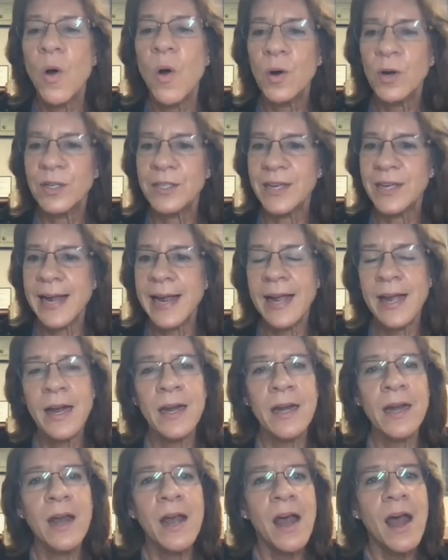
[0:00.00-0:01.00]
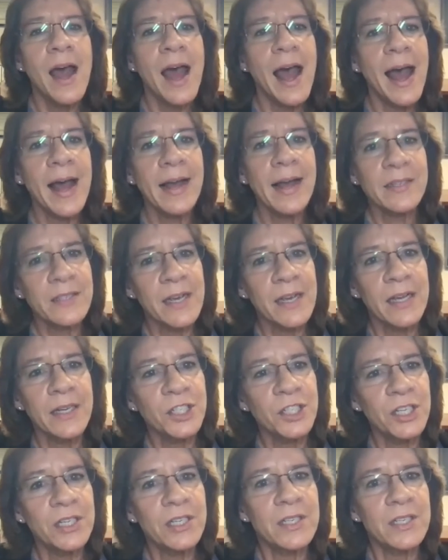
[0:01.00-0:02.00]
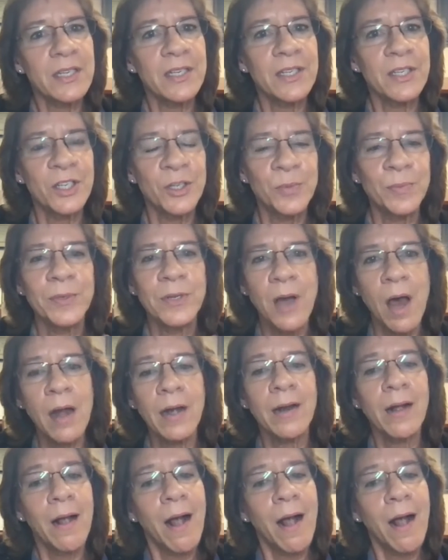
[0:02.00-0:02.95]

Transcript: or Diane at Tai Chi System dot